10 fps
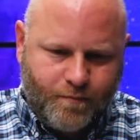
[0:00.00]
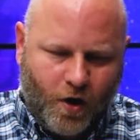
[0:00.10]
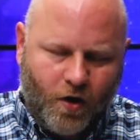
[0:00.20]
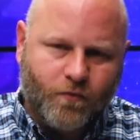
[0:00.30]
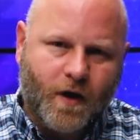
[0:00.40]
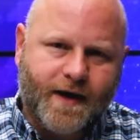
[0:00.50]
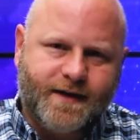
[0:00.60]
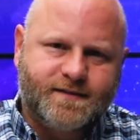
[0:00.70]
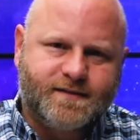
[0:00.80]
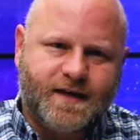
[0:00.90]
Paul
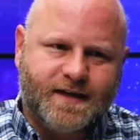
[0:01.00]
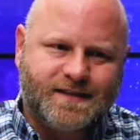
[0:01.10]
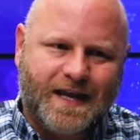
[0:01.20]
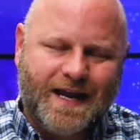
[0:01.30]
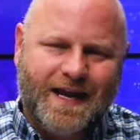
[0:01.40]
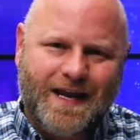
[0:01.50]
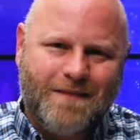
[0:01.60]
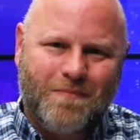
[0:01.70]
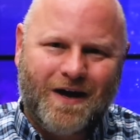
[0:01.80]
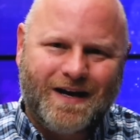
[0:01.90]
Ryan says,
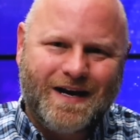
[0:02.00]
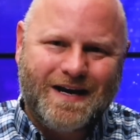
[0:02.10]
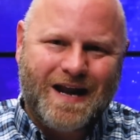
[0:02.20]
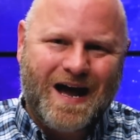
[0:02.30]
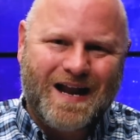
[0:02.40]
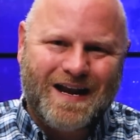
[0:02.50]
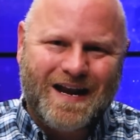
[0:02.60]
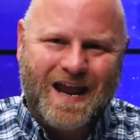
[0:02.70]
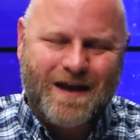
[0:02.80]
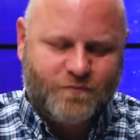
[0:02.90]
anybody not
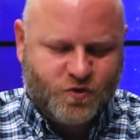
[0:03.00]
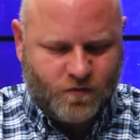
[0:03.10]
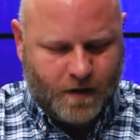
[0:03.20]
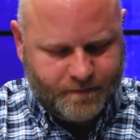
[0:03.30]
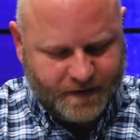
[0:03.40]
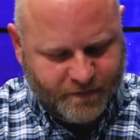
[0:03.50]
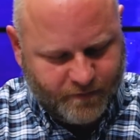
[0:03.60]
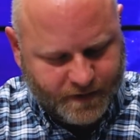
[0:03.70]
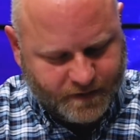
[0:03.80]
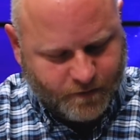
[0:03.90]
named Trump. Let me
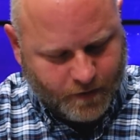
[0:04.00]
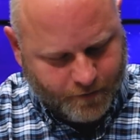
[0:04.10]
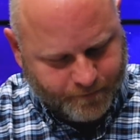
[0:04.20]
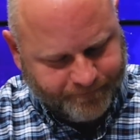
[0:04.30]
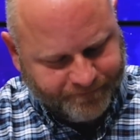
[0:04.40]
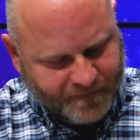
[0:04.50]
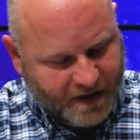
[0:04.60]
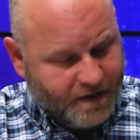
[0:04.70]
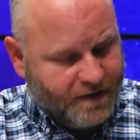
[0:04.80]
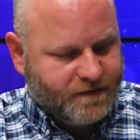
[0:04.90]
read the quote.
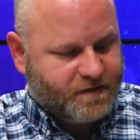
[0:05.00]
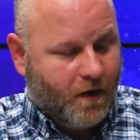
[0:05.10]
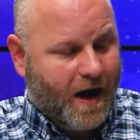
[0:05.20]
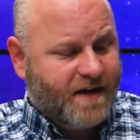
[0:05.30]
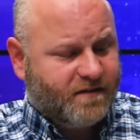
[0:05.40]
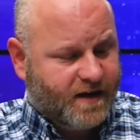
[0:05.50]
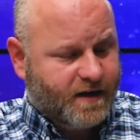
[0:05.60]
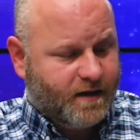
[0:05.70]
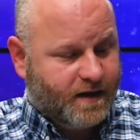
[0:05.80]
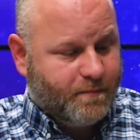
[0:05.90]
So I
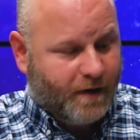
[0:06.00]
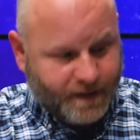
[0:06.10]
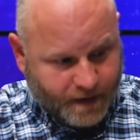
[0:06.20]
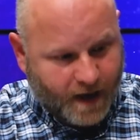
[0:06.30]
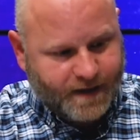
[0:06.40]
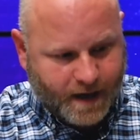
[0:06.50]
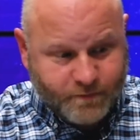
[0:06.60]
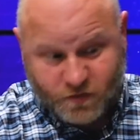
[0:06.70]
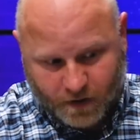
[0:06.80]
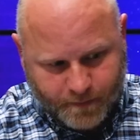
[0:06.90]
think anybody not
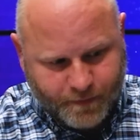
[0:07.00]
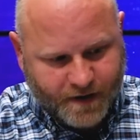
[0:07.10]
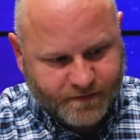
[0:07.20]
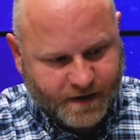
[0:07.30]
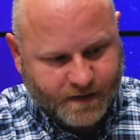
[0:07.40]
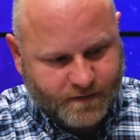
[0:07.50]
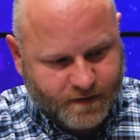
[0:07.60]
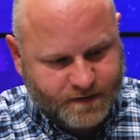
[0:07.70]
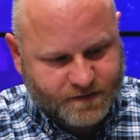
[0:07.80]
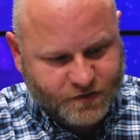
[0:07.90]
named Trump, I think,
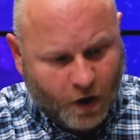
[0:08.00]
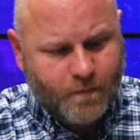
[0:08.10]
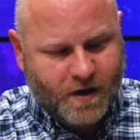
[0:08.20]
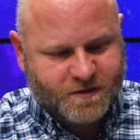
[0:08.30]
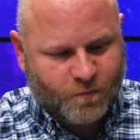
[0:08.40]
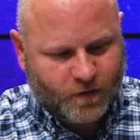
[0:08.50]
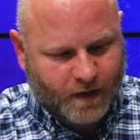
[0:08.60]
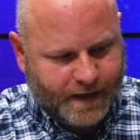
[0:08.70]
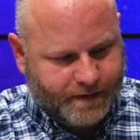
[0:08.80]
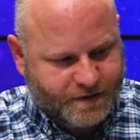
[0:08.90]
is so much more
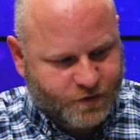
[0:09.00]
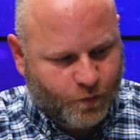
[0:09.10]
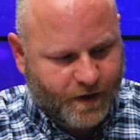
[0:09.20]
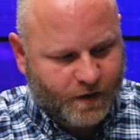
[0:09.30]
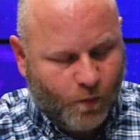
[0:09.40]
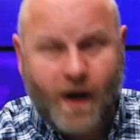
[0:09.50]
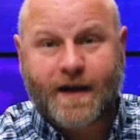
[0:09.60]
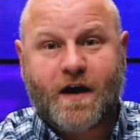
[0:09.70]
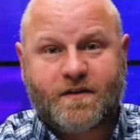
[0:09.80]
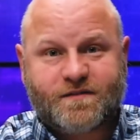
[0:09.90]
likely to win the
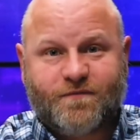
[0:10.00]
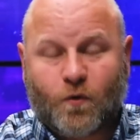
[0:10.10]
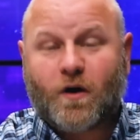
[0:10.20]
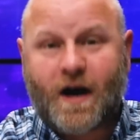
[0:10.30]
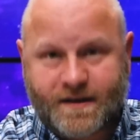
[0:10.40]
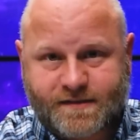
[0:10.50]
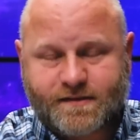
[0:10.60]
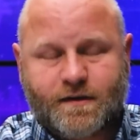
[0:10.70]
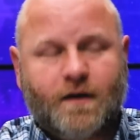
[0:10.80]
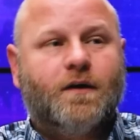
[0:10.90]
White House for
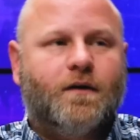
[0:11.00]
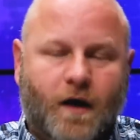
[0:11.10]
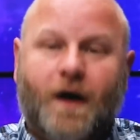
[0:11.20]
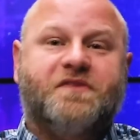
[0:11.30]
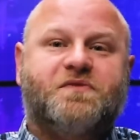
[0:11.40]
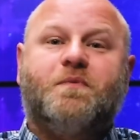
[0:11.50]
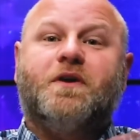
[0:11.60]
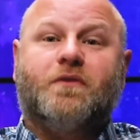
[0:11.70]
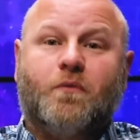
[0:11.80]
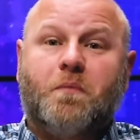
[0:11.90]
us, us
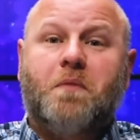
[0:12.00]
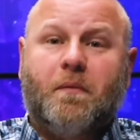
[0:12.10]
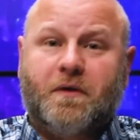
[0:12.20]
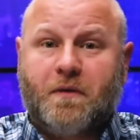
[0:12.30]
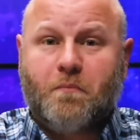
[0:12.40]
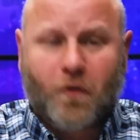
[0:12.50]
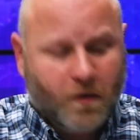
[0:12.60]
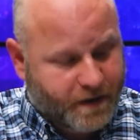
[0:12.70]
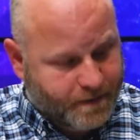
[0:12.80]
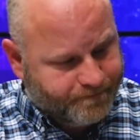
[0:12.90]
being the Republican
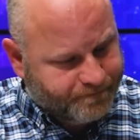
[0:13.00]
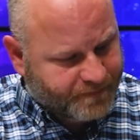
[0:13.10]
Party.